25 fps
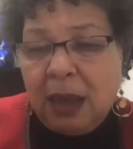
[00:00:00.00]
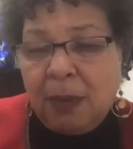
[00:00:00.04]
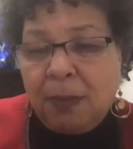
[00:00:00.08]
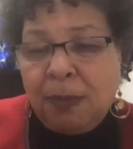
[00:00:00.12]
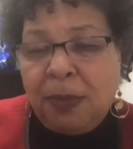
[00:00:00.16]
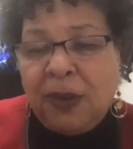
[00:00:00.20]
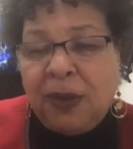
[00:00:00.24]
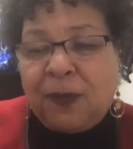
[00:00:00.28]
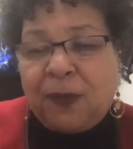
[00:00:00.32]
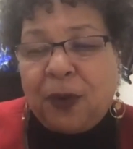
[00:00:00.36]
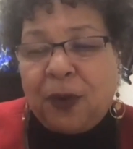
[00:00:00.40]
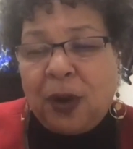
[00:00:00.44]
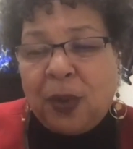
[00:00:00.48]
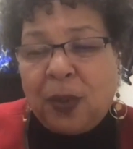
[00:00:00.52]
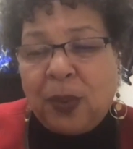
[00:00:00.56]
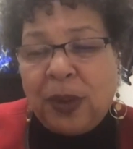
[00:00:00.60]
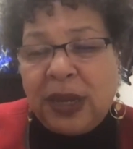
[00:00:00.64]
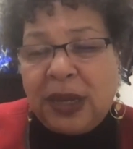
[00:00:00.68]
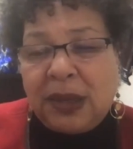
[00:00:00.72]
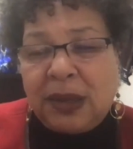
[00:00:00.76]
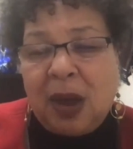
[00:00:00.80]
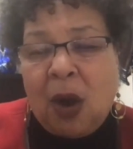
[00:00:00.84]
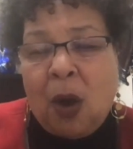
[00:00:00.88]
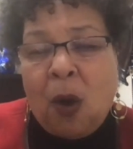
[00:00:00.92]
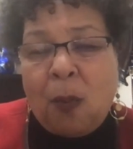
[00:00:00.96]
before
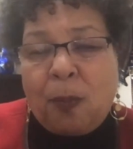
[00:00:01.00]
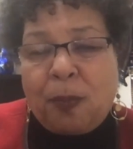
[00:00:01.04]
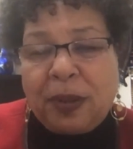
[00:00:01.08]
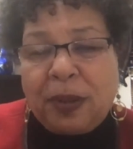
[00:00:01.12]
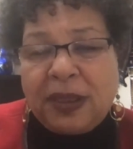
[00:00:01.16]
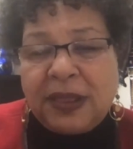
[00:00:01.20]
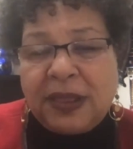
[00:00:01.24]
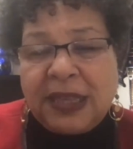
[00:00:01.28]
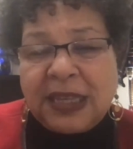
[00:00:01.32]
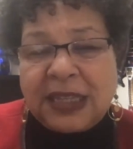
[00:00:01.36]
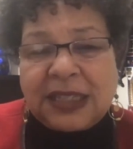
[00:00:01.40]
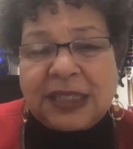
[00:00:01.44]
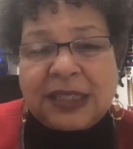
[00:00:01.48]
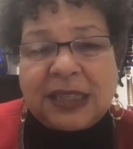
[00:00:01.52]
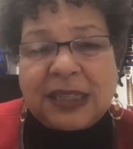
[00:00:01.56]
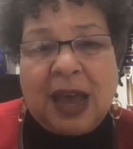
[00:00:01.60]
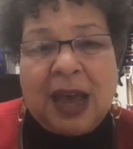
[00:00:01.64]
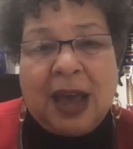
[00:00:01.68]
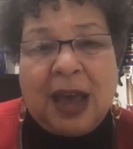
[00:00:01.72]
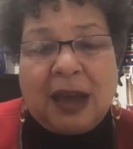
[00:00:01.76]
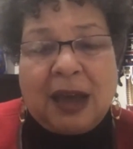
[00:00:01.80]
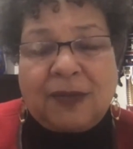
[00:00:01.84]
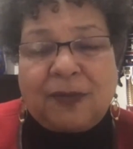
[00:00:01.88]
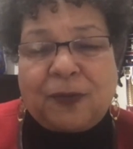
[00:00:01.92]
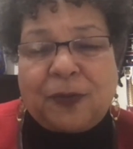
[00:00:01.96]
we open this
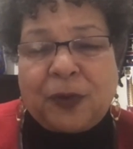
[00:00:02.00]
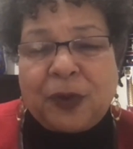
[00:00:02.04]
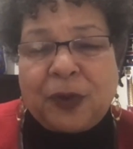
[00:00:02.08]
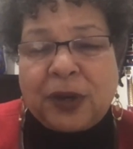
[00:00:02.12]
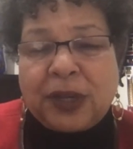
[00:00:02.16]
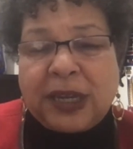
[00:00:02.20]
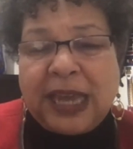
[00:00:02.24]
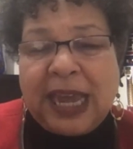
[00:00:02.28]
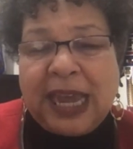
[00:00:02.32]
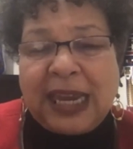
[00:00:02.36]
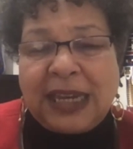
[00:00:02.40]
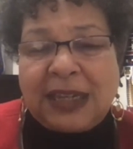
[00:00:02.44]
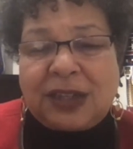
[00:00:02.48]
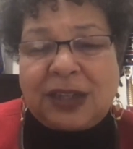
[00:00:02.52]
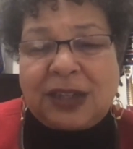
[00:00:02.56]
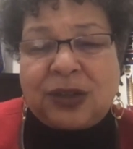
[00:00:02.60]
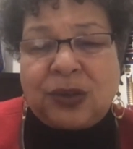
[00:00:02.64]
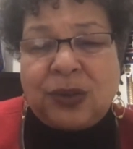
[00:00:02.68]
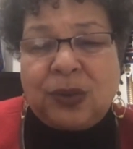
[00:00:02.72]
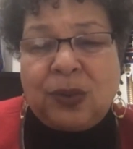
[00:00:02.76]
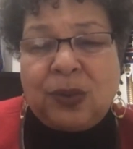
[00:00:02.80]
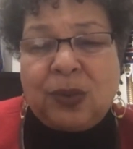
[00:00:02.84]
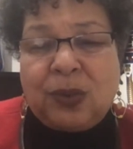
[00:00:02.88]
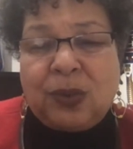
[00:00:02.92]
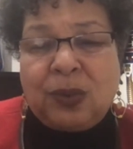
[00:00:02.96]
for Kate
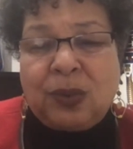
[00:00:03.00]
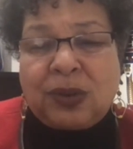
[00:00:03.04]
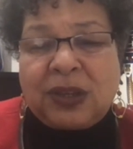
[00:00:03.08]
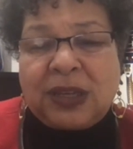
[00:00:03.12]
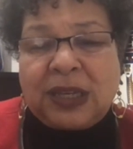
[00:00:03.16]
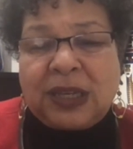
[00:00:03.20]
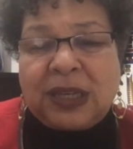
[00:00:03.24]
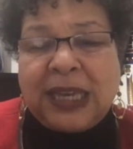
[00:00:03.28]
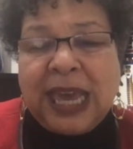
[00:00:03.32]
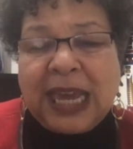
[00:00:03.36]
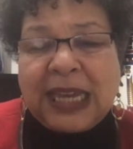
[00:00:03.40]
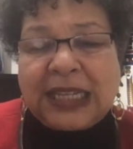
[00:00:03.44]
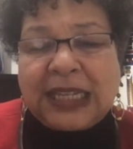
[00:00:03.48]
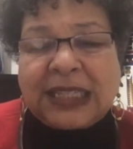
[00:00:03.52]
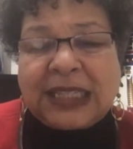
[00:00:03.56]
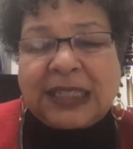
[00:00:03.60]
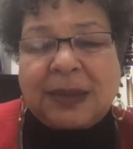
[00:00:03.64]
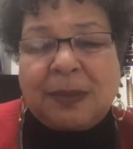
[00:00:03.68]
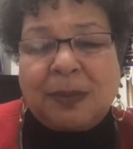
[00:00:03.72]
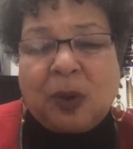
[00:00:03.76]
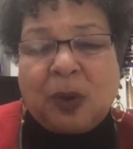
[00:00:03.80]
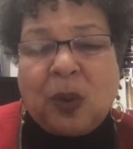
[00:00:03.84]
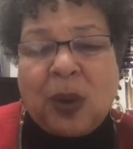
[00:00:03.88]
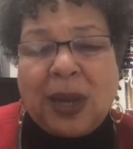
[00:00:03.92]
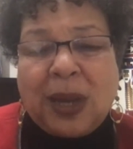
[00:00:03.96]
to get
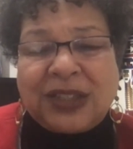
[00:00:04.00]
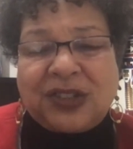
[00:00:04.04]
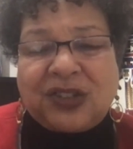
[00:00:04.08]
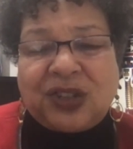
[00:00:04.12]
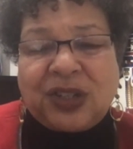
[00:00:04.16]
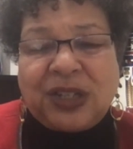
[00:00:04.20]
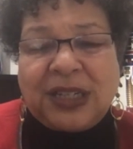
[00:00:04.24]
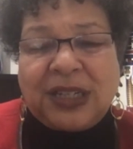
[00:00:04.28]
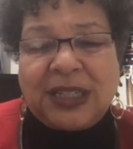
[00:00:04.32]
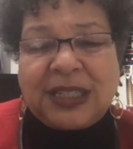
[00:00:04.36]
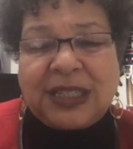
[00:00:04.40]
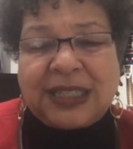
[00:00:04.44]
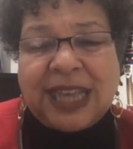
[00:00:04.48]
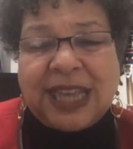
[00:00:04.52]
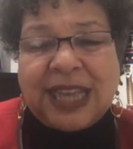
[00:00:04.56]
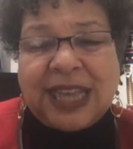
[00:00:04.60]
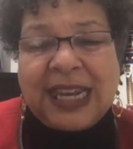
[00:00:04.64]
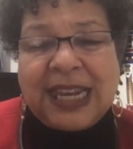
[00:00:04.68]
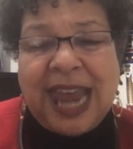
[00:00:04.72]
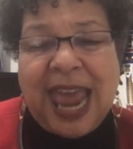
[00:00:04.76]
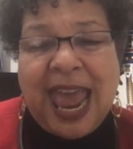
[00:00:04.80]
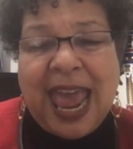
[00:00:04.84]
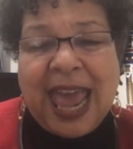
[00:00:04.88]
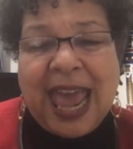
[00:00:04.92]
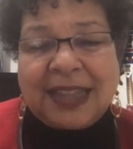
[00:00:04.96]
some questions
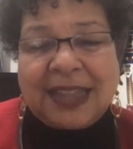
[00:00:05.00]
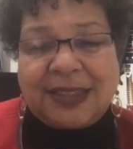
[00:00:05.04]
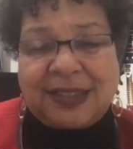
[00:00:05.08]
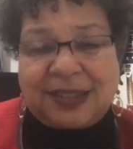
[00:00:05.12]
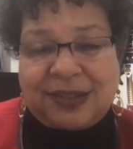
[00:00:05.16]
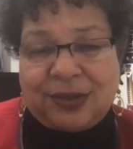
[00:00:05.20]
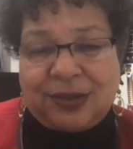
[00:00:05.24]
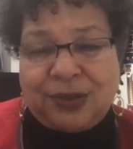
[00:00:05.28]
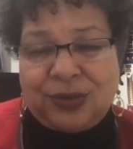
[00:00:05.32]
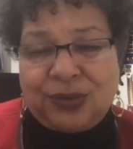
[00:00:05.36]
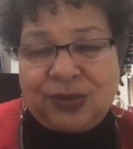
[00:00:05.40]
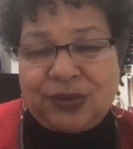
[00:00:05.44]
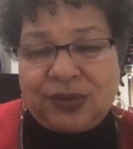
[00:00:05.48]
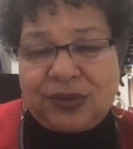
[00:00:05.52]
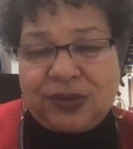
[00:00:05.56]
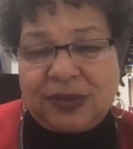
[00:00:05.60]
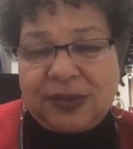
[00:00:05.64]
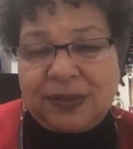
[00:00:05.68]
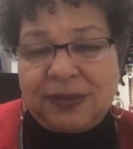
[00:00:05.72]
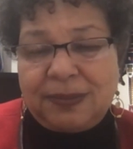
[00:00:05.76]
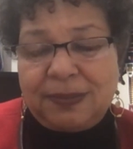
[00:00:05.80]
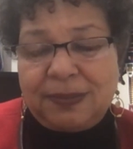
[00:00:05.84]
and answers?